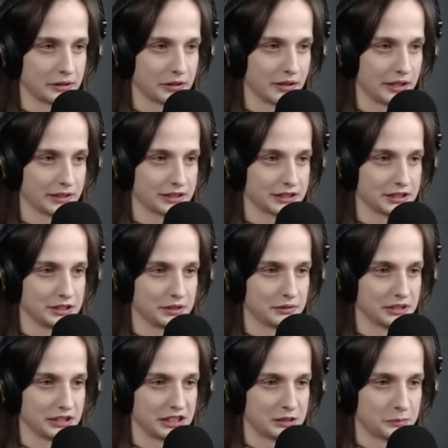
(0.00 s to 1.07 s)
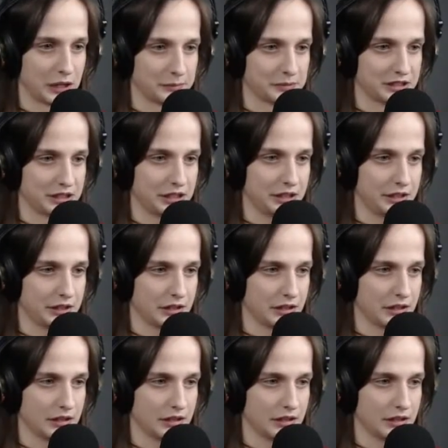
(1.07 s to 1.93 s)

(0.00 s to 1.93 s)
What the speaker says: Alright, let's use these pipes here.